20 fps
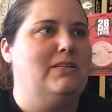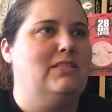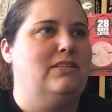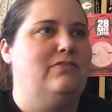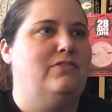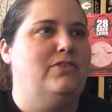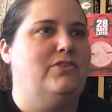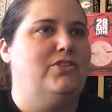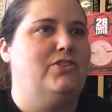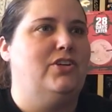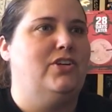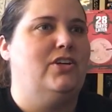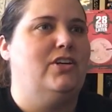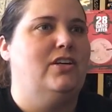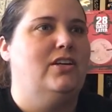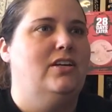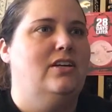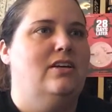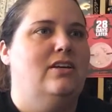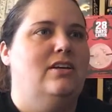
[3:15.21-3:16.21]
to the Future.
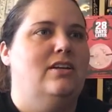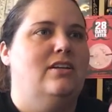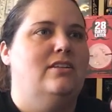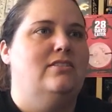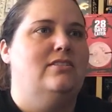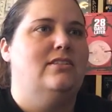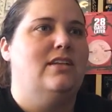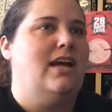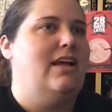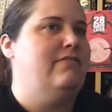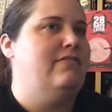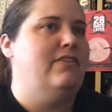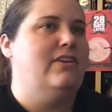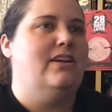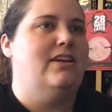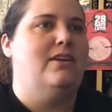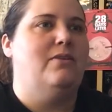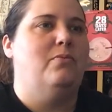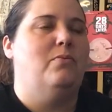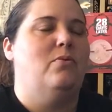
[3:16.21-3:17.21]
It's not
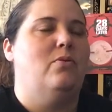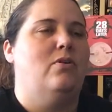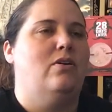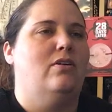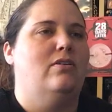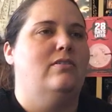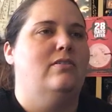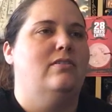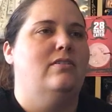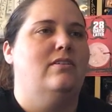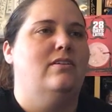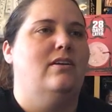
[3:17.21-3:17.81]
Infinity War.